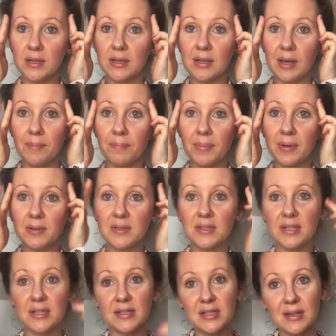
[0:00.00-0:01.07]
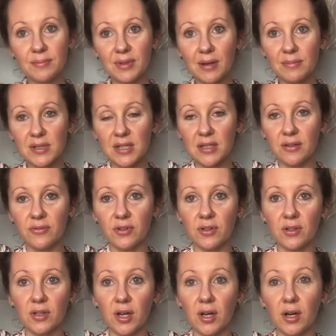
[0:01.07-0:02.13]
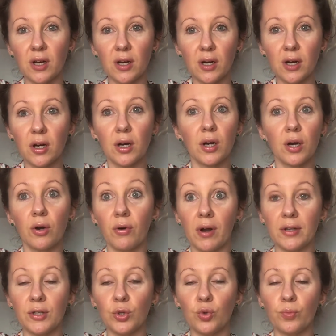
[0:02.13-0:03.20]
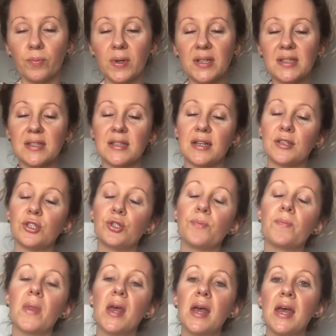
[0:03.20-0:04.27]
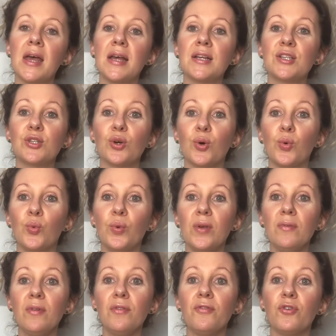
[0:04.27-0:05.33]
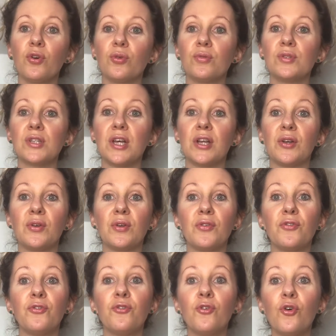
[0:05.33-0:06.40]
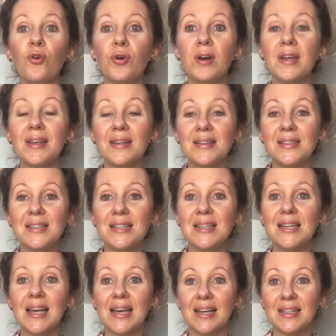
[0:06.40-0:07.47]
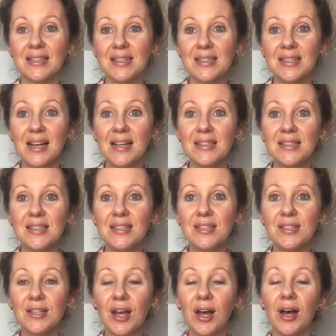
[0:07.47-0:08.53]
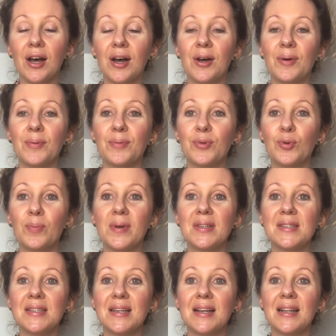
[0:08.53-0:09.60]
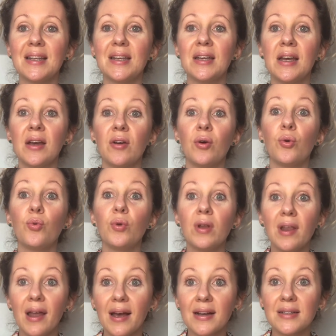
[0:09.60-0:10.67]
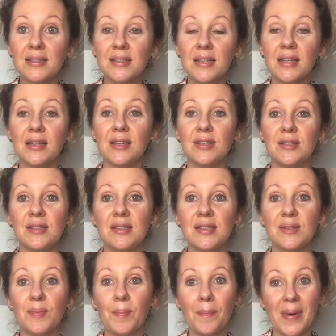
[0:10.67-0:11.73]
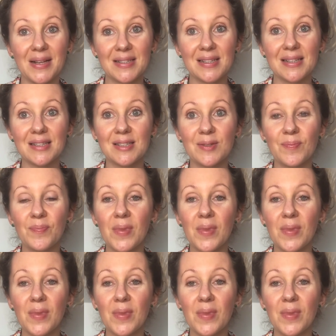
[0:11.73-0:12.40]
temples, and sometimes even a cranium as such. So we will focus on four easy exercises to basically relax these muscles.